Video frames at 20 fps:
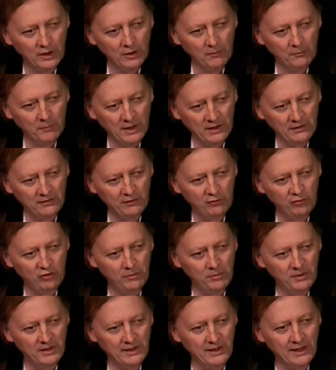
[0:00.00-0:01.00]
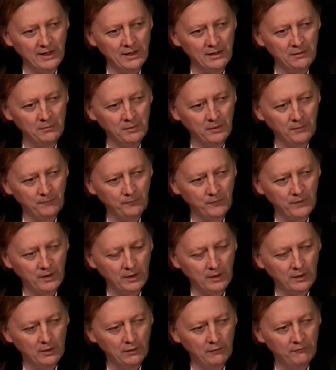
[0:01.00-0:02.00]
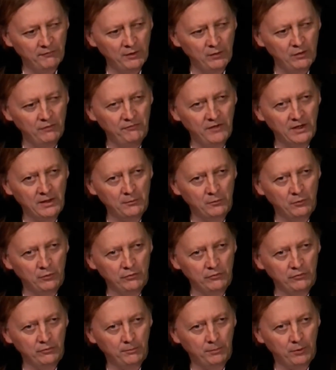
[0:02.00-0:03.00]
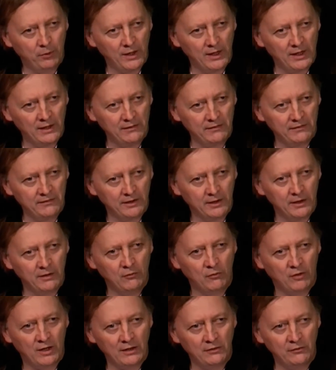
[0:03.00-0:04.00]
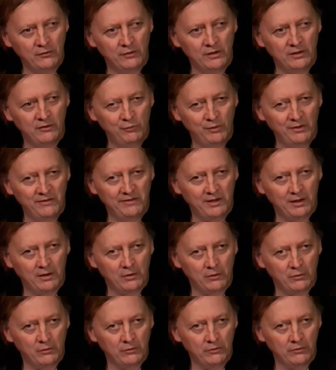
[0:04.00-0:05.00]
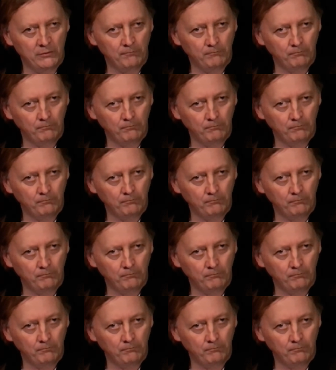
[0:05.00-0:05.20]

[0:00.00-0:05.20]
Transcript: but she became a very famous poet and writer in Switzerland,